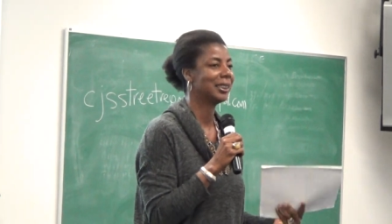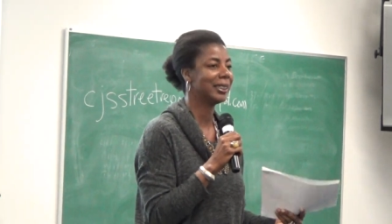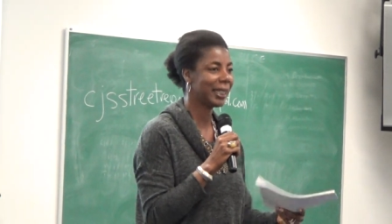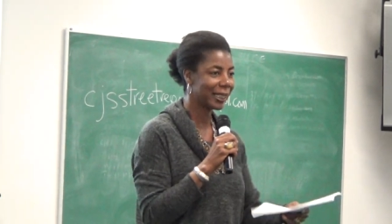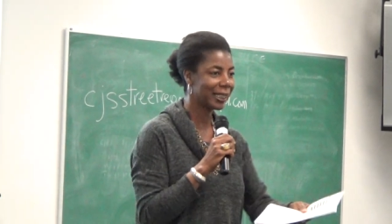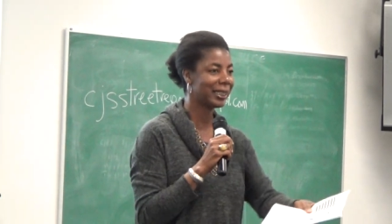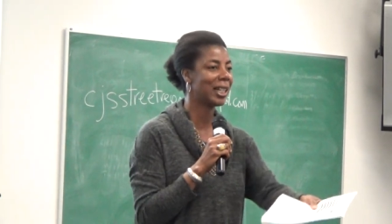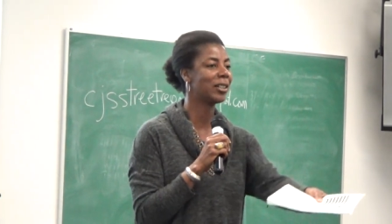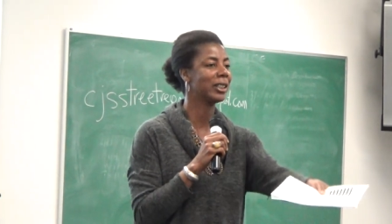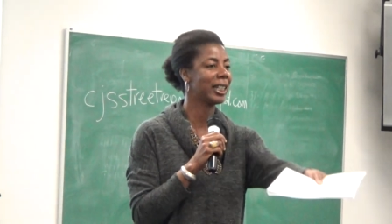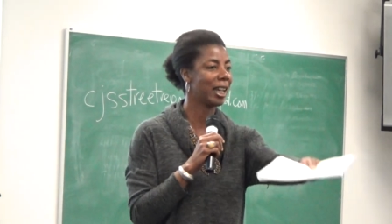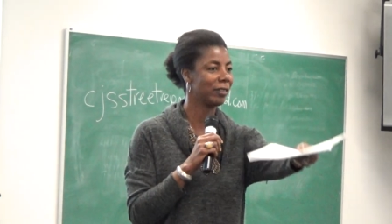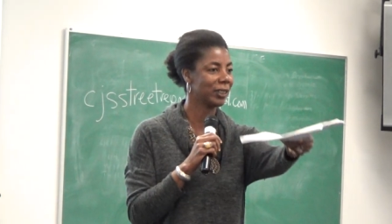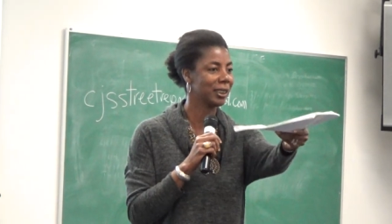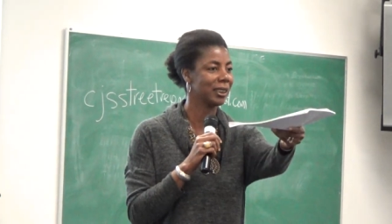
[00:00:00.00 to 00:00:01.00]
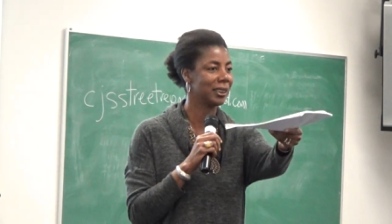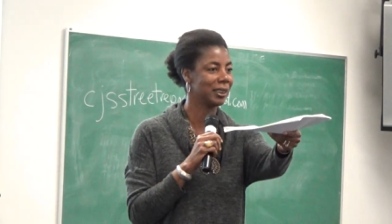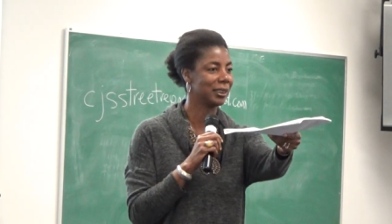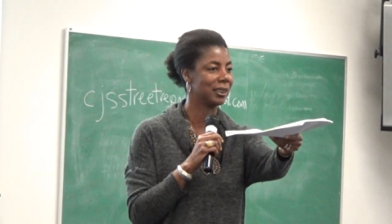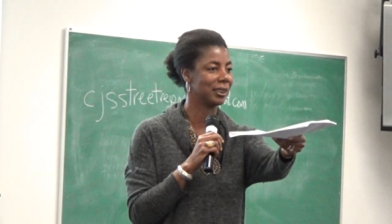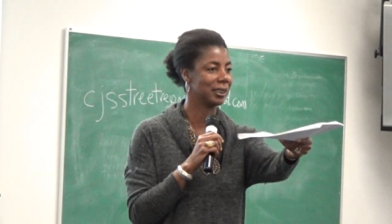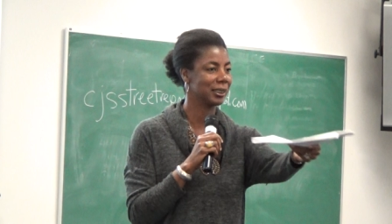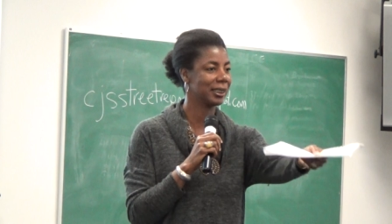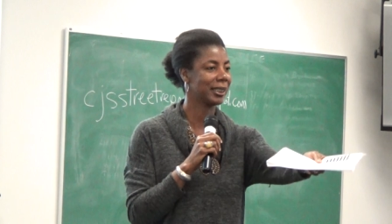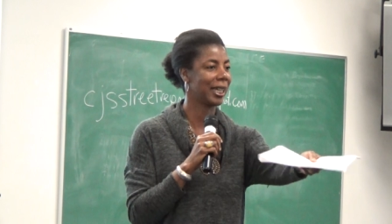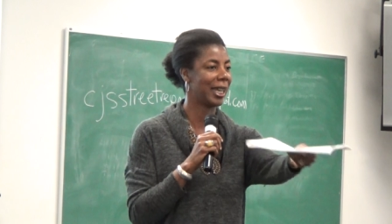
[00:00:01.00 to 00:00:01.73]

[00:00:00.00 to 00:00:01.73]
Nikki, don't you have a good look? Look